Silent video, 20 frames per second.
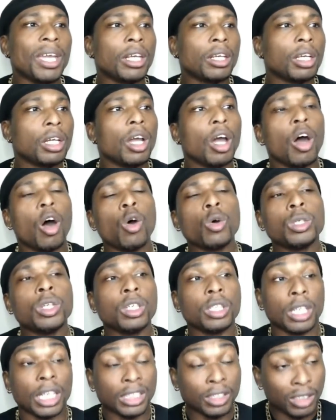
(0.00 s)
men? Hold
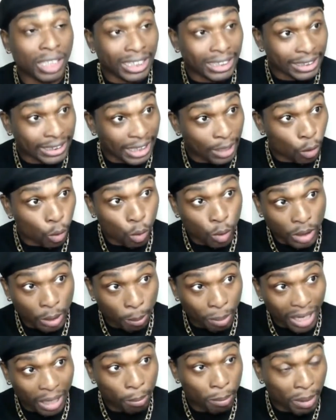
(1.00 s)
on. Are you trying to say all the
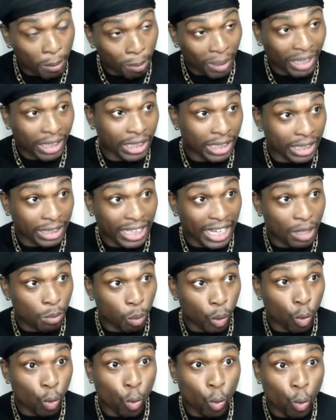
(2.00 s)
black men back in the day
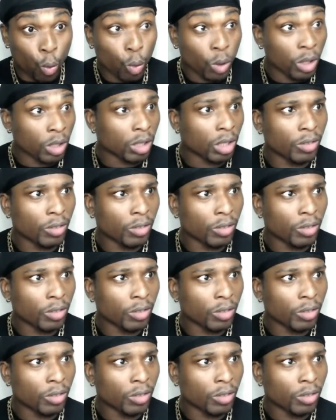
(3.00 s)
were all